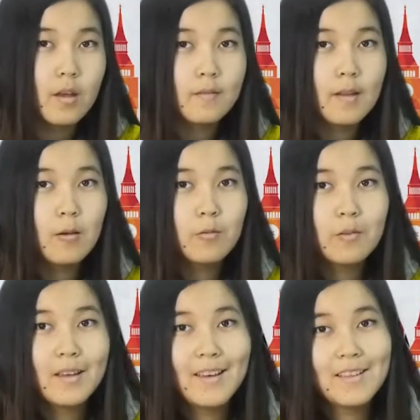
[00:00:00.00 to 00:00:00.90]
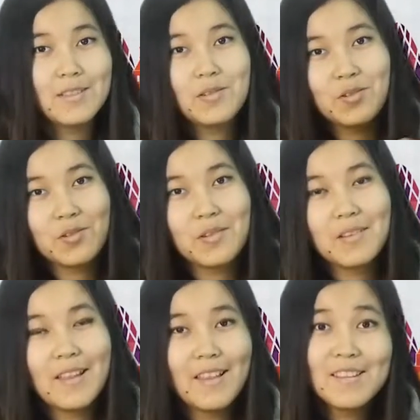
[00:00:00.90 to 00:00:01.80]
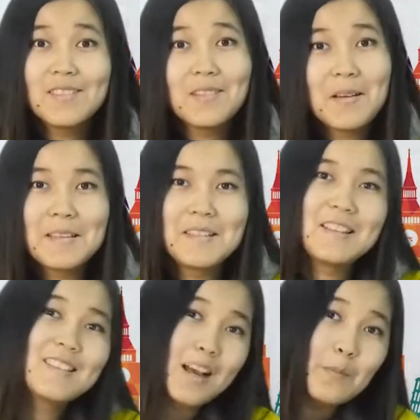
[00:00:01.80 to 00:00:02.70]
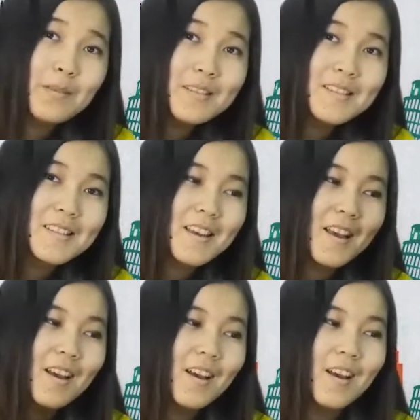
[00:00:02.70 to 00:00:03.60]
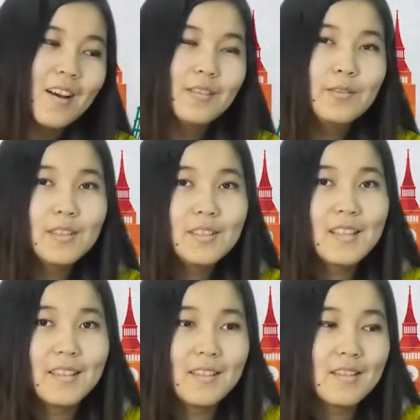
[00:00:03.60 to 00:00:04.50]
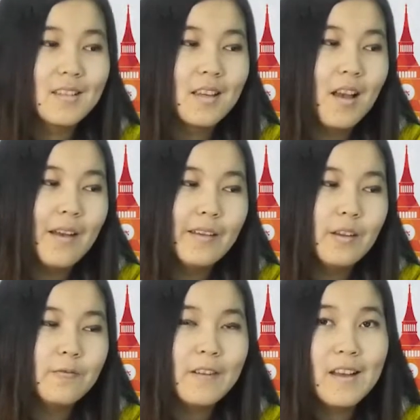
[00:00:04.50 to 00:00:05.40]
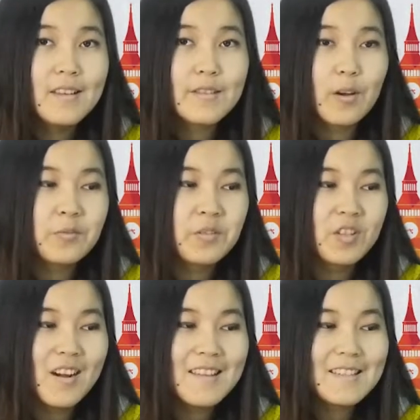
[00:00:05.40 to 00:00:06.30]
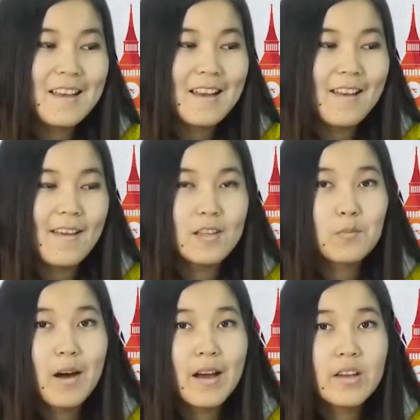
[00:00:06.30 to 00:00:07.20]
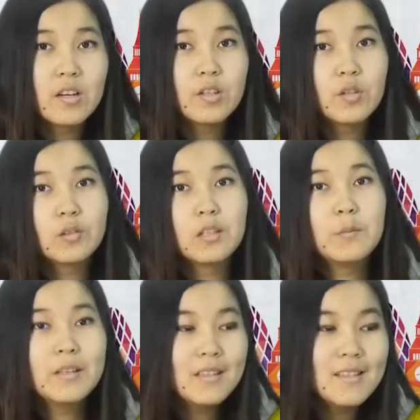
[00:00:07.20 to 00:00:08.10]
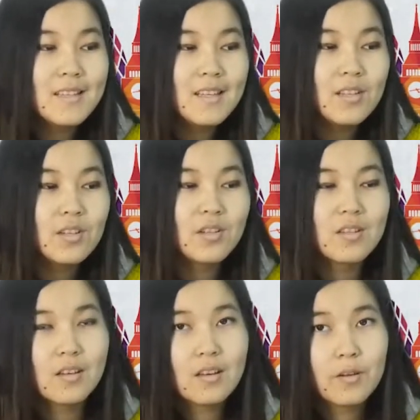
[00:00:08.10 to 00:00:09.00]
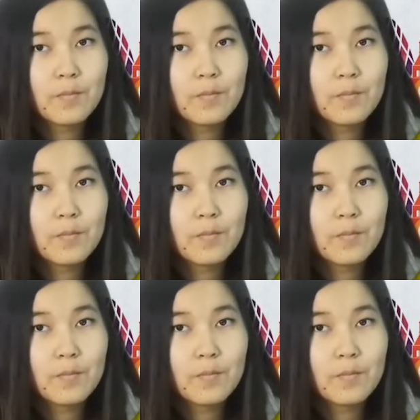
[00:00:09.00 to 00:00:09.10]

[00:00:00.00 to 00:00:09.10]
Now, as usual, let's look at the examples. First sentence, fans of Teresa admire her ability to sing,